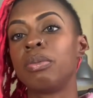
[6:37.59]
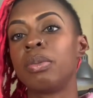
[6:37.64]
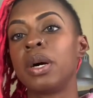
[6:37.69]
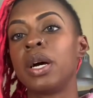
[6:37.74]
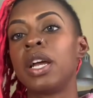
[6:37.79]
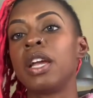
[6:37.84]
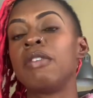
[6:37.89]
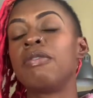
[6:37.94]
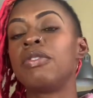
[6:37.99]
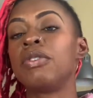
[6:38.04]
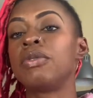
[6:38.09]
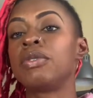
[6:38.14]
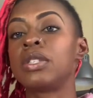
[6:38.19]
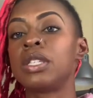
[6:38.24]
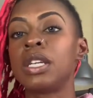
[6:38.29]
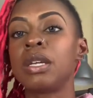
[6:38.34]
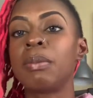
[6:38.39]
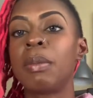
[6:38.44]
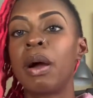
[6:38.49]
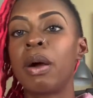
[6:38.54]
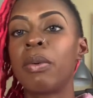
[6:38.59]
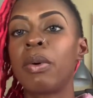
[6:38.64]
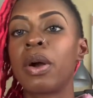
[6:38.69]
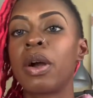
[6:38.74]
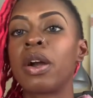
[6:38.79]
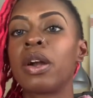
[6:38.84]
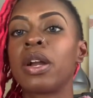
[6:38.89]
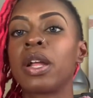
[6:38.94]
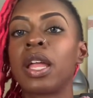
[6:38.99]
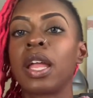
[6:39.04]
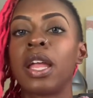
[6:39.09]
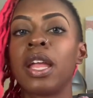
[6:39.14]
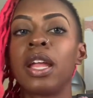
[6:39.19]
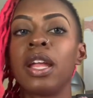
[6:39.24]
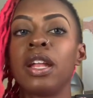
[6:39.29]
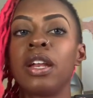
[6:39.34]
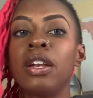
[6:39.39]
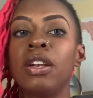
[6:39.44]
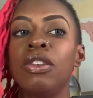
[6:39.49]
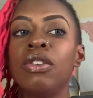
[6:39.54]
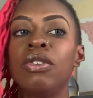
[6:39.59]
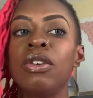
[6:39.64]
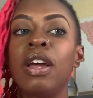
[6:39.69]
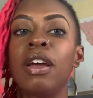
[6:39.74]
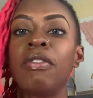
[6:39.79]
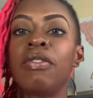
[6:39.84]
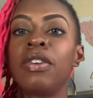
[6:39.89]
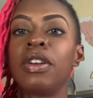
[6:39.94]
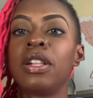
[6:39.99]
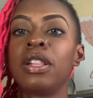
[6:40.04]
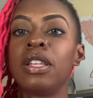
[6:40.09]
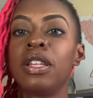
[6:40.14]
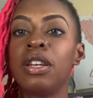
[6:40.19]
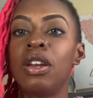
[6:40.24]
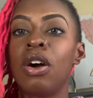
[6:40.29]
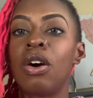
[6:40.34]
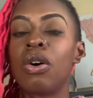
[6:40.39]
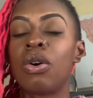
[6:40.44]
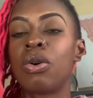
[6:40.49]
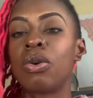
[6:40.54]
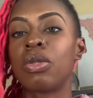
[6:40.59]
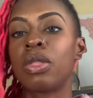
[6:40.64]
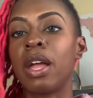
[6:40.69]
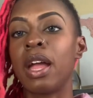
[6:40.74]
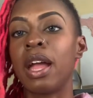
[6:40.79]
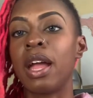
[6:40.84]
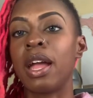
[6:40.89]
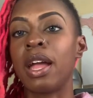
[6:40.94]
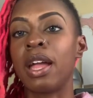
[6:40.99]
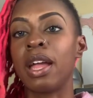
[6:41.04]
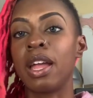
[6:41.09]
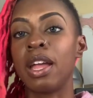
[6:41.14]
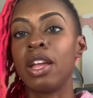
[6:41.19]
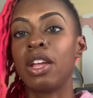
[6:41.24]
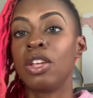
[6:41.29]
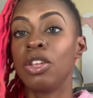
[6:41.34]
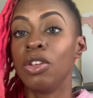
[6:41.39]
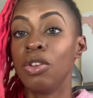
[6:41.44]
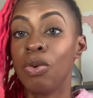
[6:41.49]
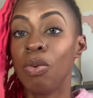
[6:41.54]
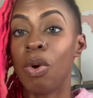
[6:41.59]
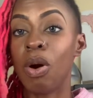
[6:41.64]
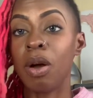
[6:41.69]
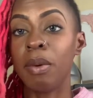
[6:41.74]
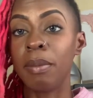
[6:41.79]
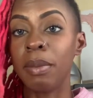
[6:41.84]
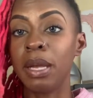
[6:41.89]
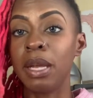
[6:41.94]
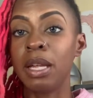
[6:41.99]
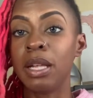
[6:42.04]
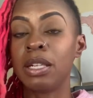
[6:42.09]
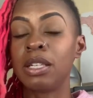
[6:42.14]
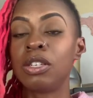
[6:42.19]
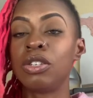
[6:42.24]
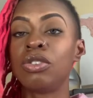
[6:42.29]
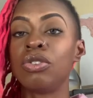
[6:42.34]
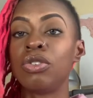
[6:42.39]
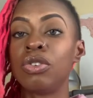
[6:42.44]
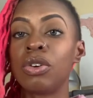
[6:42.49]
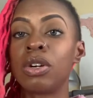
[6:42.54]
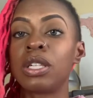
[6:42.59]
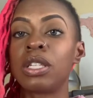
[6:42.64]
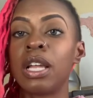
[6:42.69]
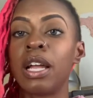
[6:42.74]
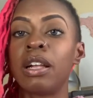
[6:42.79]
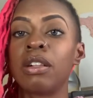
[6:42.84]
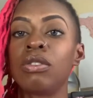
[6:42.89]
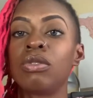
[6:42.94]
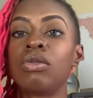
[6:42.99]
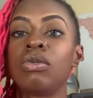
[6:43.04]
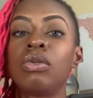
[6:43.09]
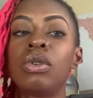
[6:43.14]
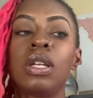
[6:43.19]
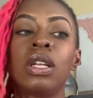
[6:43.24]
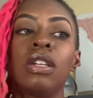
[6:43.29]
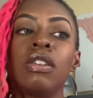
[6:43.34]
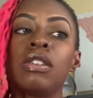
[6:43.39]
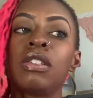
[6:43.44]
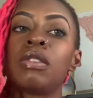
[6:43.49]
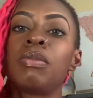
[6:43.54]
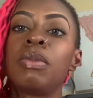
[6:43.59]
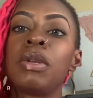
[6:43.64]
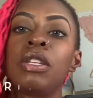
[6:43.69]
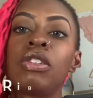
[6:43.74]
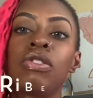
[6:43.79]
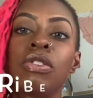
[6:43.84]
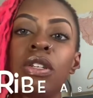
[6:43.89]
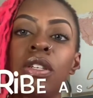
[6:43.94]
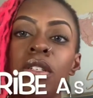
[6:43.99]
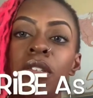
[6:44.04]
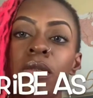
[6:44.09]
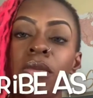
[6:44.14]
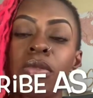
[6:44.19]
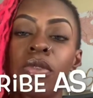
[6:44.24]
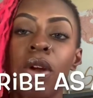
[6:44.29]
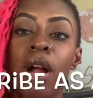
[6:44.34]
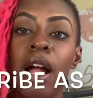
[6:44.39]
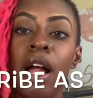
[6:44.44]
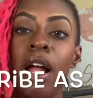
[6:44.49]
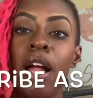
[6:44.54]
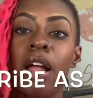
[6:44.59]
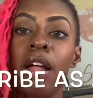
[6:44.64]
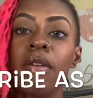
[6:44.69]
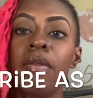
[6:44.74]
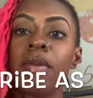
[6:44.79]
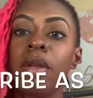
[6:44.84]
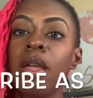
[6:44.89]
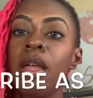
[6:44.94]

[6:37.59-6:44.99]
But if you see my work and you definitely know that you want me to do your tattoo, then just be sure to subscribe.